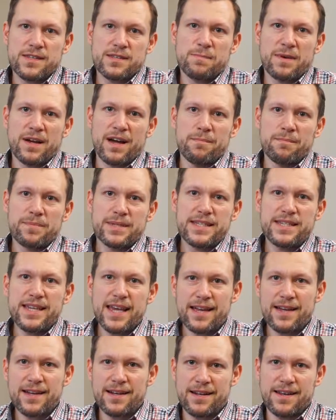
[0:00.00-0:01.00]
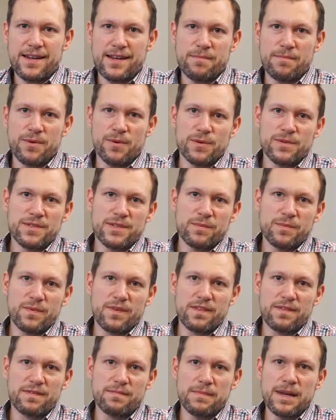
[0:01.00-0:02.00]
has become particularly important
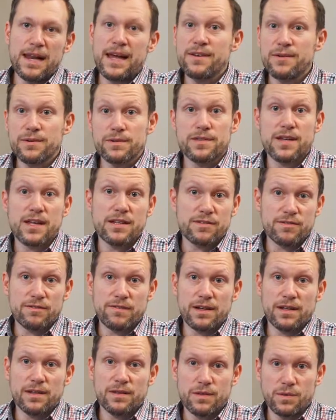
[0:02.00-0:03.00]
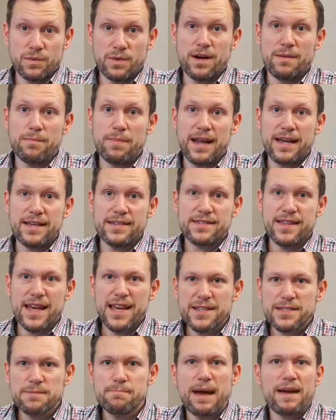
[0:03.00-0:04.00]
with millennials entering the workplace. They
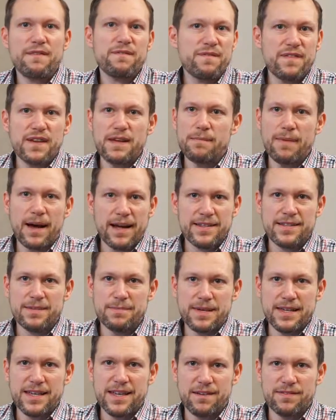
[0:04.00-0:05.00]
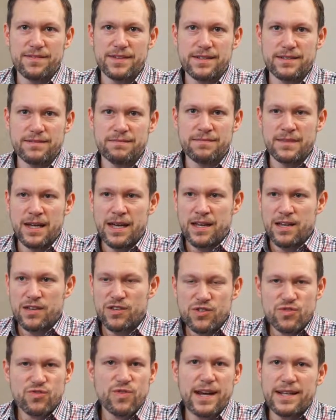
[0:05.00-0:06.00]
expect feedback to be given
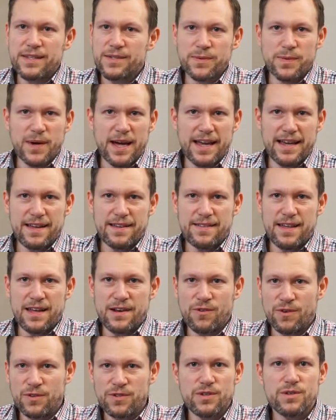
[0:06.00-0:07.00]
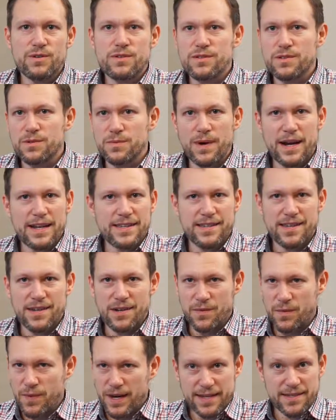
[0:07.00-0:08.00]
straight away. They're not used to
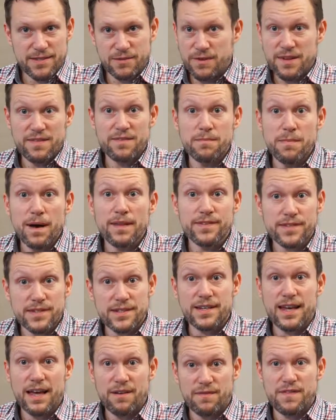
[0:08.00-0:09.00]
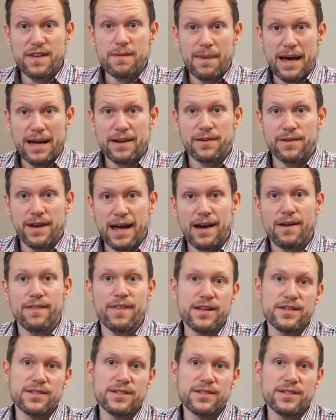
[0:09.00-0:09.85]
waiting weeks or even months to get feedback on how they're